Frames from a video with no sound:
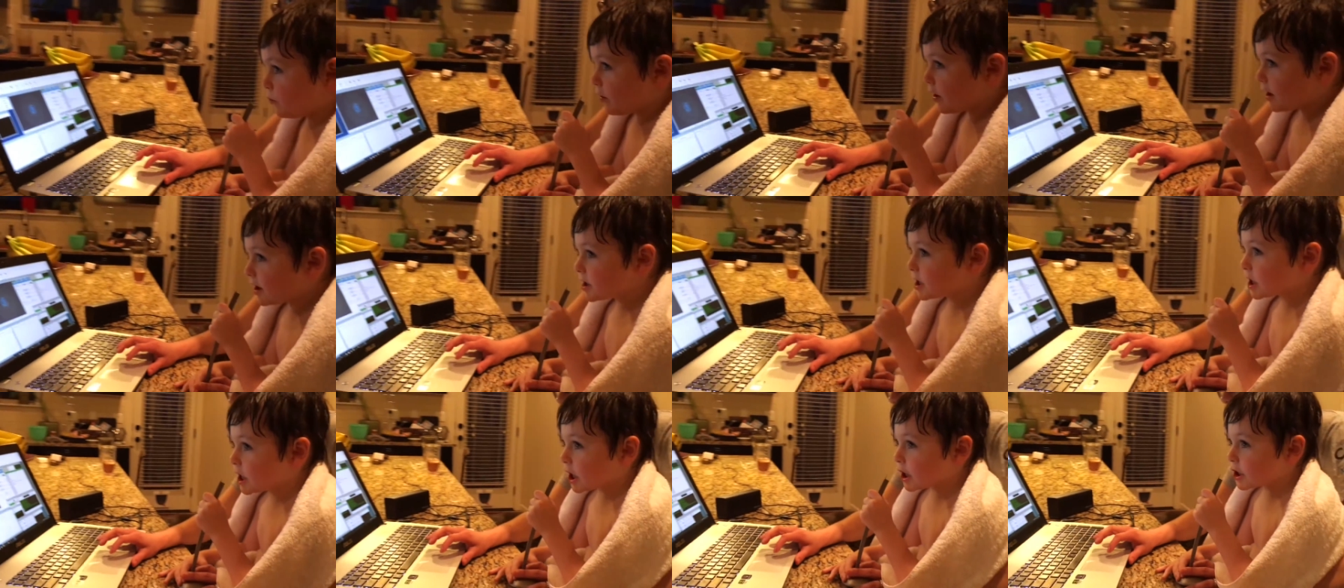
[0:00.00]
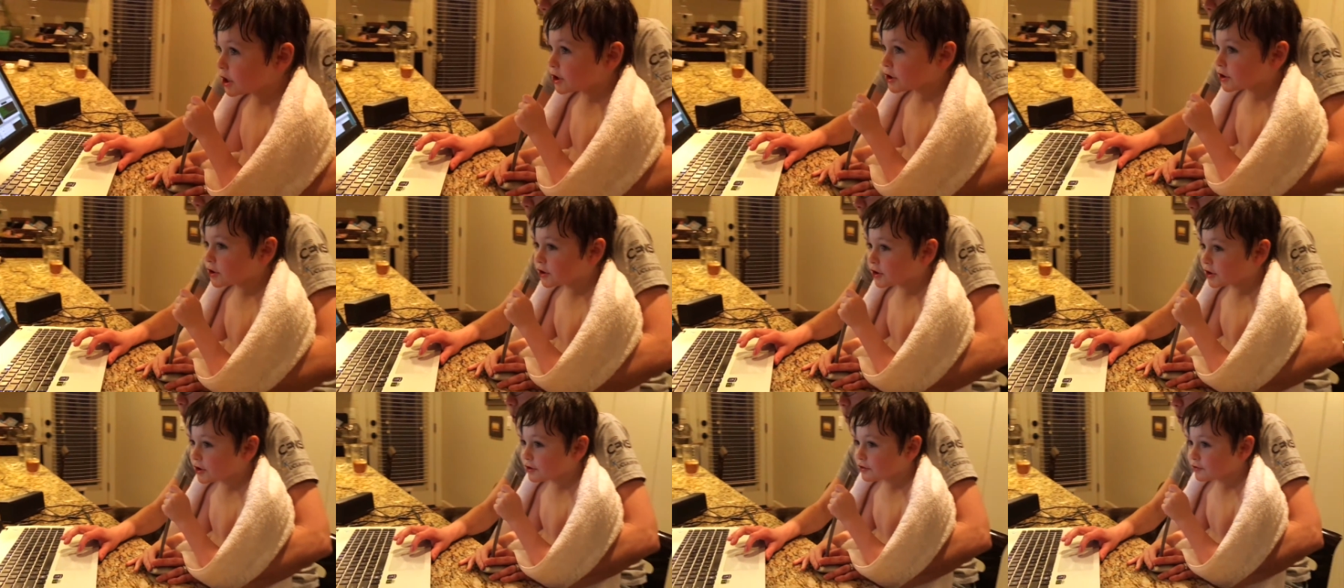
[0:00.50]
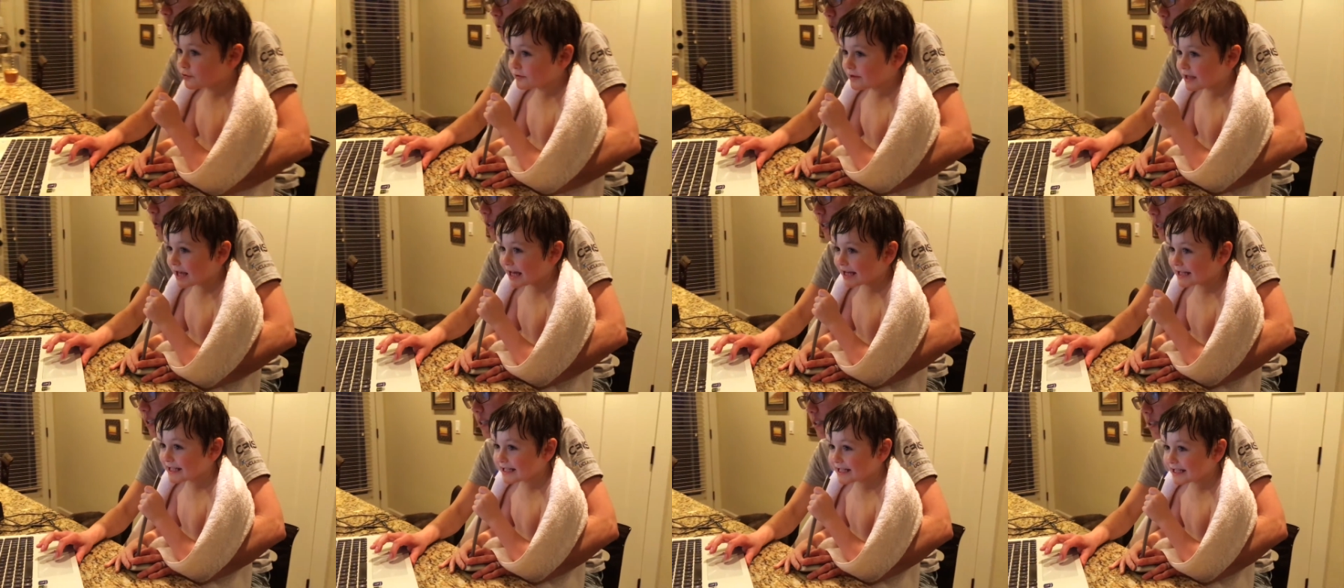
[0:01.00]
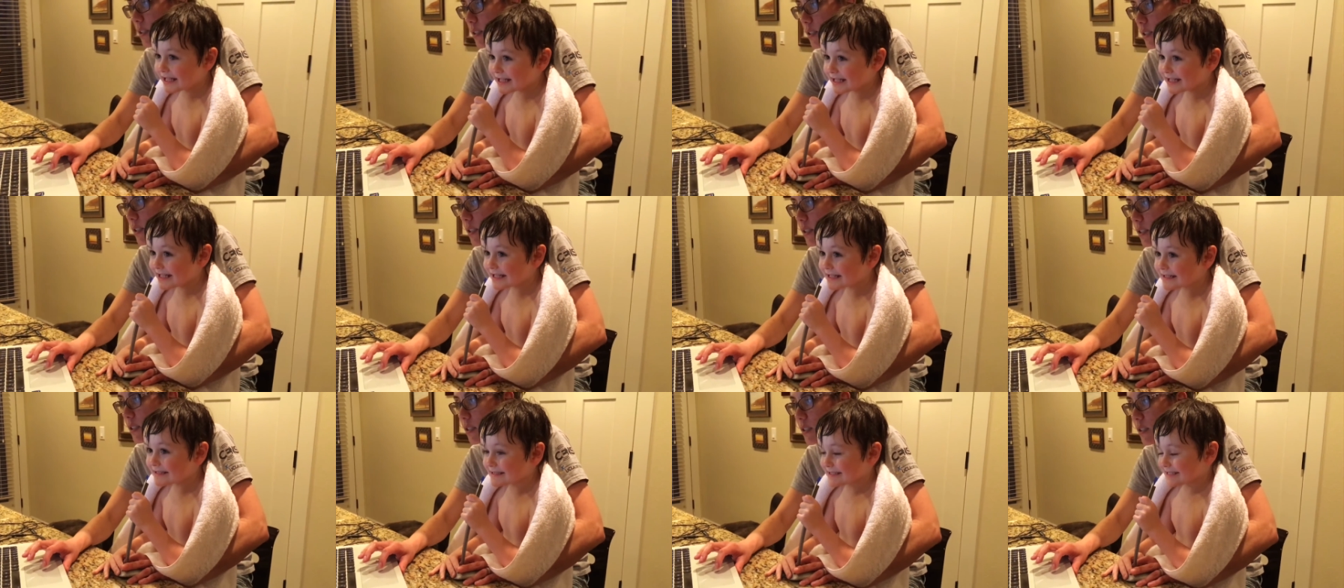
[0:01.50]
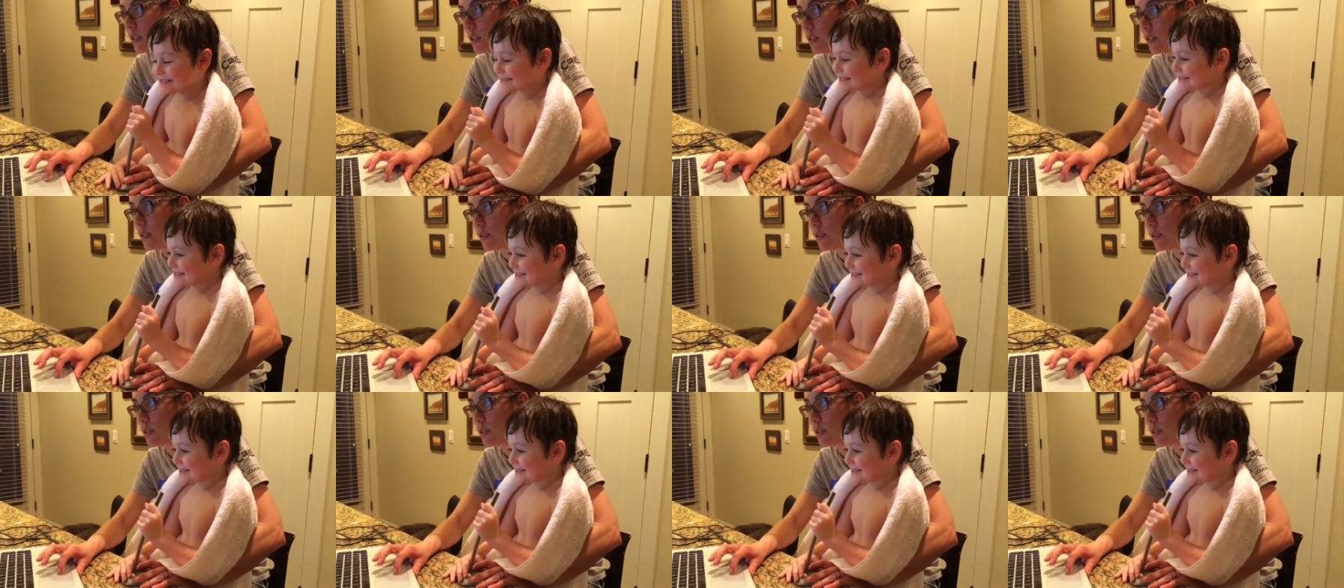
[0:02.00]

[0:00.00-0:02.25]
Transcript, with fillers: What color do you like to eat?